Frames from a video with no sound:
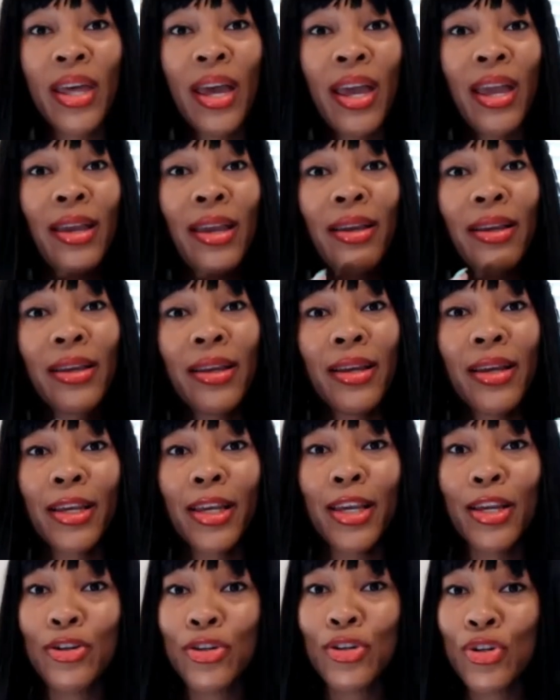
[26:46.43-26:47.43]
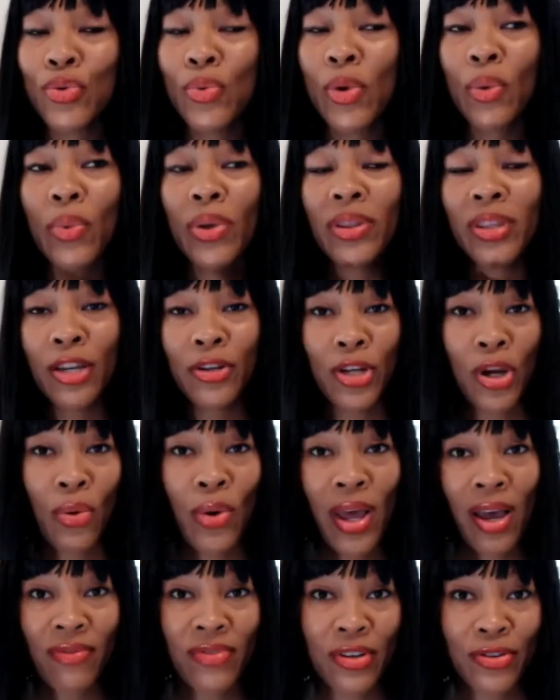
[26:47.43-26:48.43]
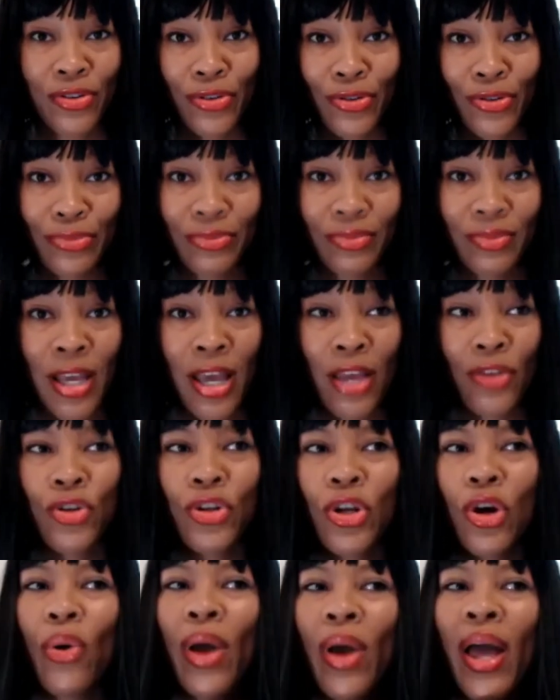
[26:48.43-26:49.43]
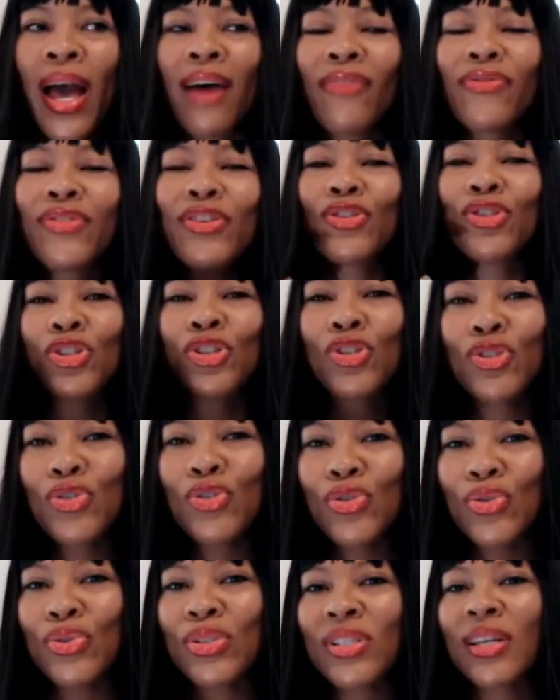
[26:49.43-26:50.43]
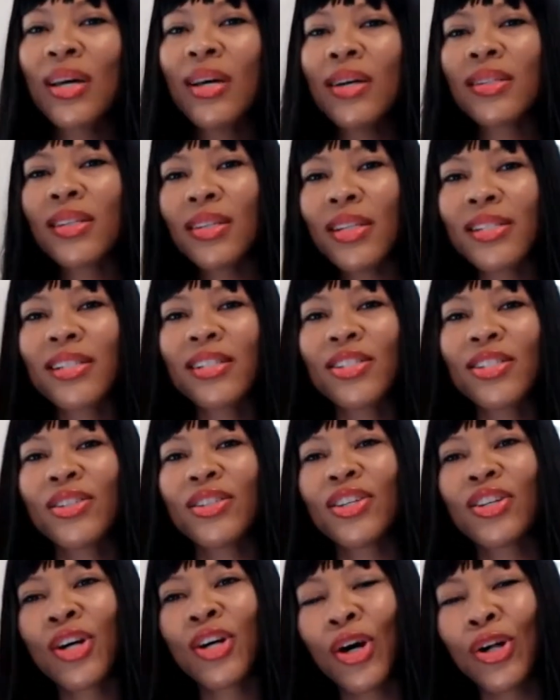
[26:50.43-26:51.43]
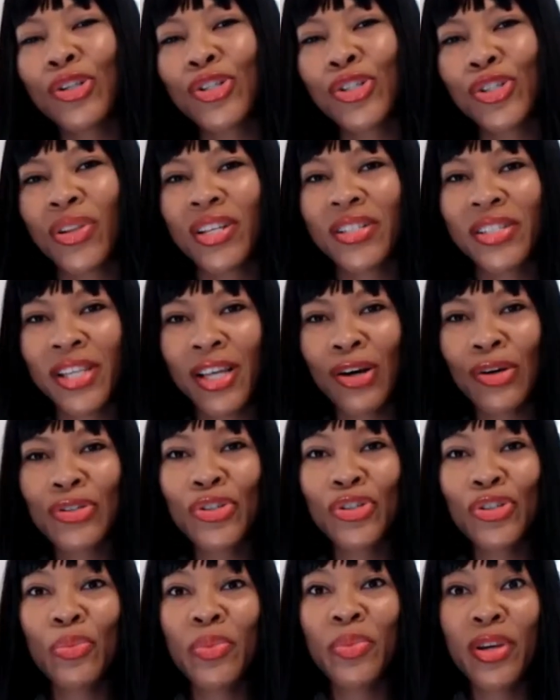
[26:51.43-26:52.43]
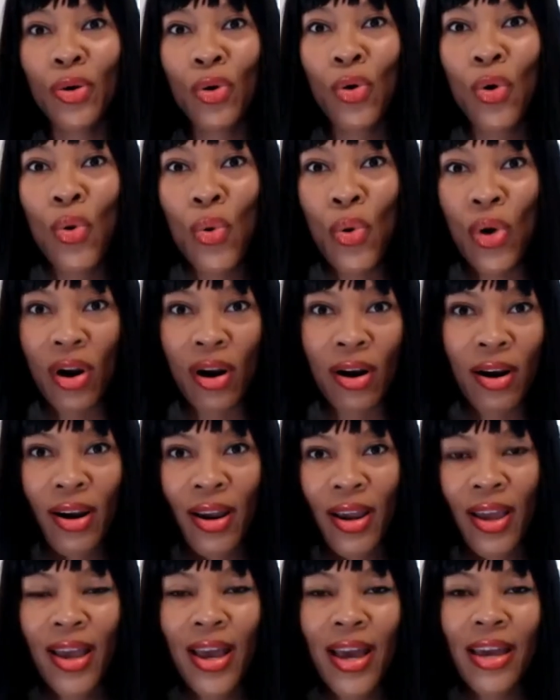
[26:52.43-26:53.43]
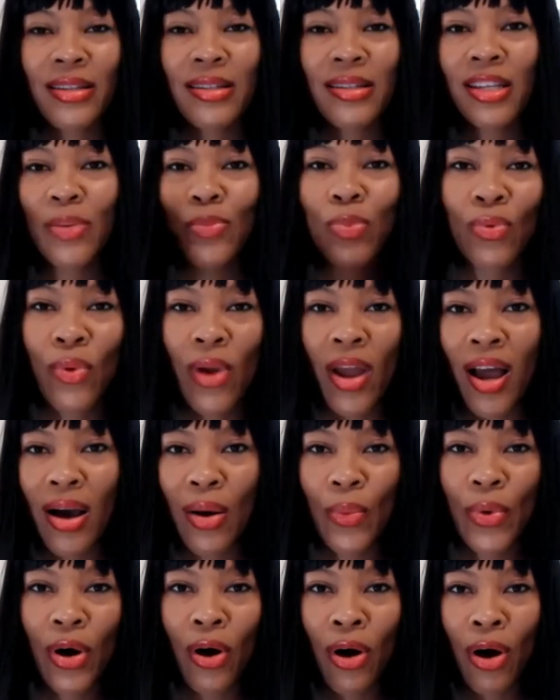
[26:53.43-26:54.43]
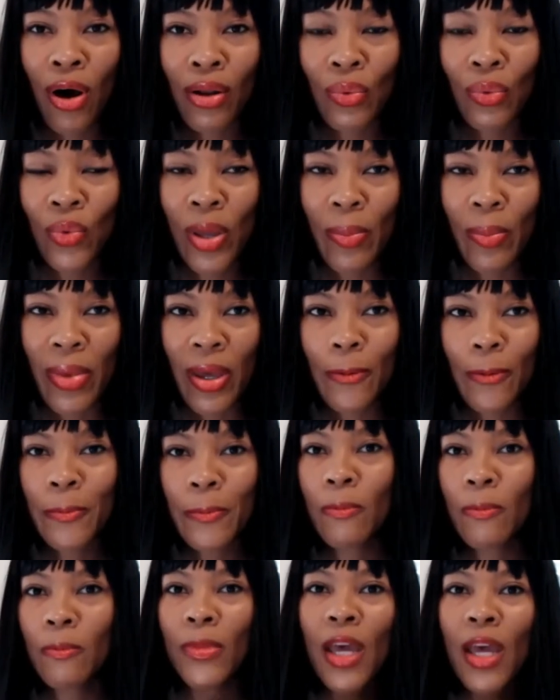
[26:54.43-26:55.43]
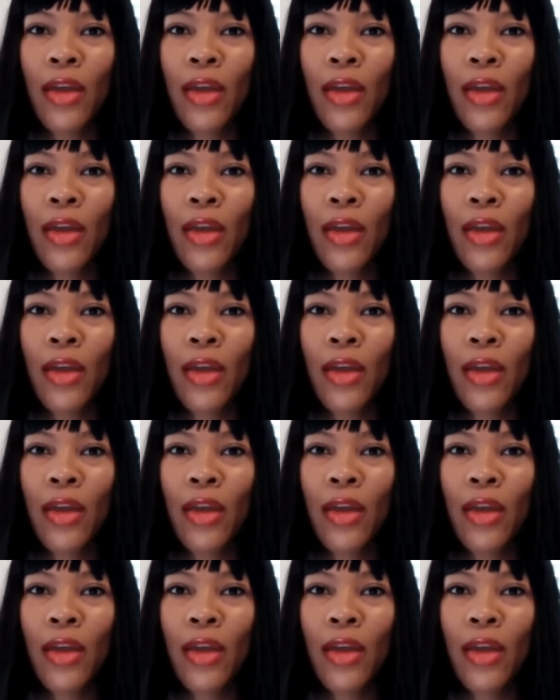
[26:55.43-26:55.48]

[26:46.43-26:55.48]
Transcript: they can do and what they don't have to do and you don't have to choose to listen to the culture that tells you to be a whore and to sleep around with all the women yeah.